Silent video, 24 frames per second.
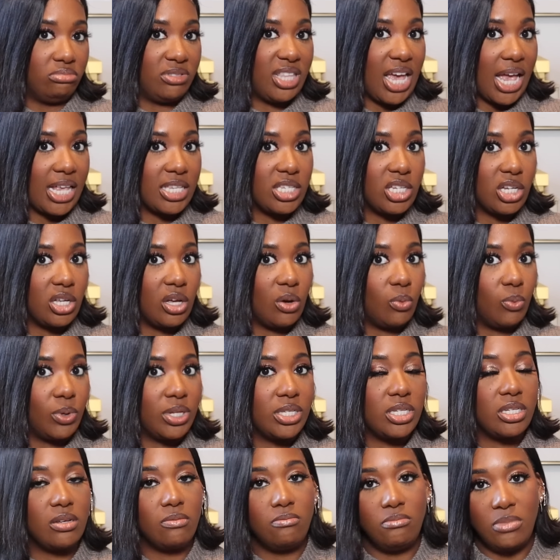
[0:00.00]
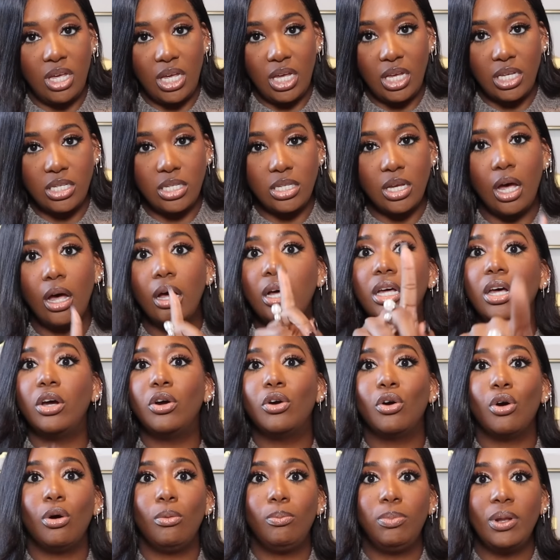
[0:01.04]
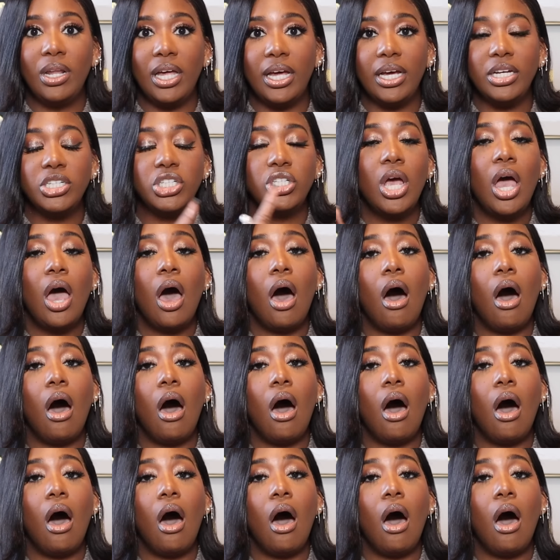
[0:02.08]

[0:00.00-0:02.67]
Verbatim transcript: That's a good one to mix. Uh, good Girl Blush.